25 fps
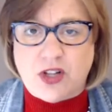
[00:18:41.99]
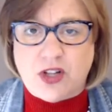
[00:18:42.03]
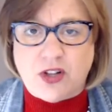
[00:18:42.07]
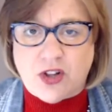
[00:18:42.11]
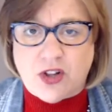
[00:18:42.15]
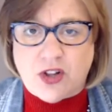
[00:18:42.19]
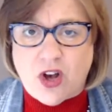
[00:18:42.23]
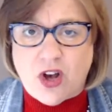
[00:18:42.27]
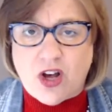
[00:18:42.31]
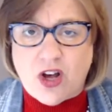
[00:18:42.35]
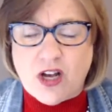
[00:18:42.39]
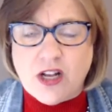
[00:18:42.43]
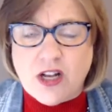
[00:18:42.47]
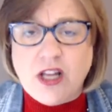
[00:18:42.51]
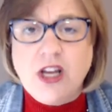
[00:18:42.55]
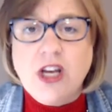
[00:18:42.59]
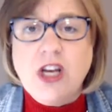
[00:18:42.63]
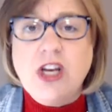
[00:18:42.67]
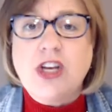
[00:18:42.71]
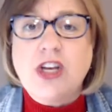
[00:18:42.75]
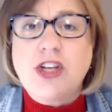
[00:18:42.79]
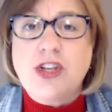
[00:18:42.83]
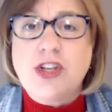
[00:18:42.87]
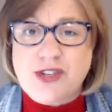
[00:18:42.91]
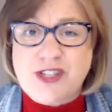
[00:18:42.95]
along,
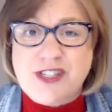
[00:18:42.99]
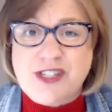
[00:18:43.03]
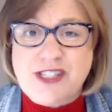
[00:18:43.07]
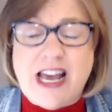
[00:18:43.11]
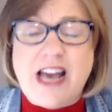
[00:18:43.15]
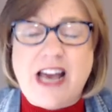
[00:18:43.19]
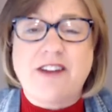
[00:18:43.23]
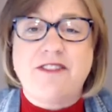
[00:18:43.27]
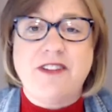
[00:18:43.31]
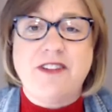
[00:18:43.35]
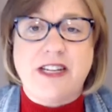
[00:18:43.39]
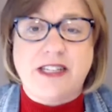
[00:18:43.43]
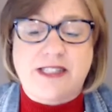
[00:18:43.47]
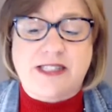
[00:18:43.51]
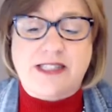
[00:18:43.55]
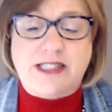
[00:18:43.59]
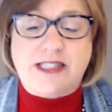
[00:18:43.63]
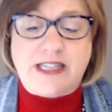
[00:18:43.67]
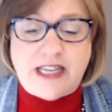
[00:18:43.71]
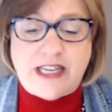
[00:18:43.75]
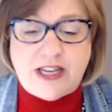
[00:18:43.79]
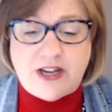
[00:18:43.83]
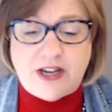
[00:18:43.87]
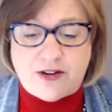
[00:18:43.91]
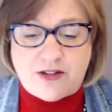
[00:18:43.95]
your staff needs to
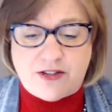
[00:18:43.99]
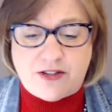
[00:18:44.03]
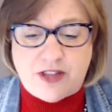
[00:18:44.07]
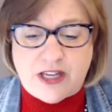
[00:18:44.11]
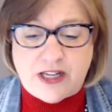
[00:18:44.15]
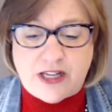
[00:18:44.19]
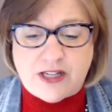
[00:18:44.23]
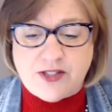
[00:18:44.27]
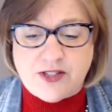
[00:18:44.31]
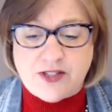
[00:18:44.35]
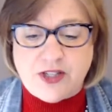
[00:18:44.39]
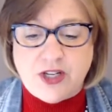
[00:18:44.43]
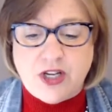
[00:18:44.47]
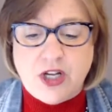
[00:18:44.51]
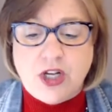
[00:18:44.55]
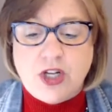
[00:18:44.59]
hear things.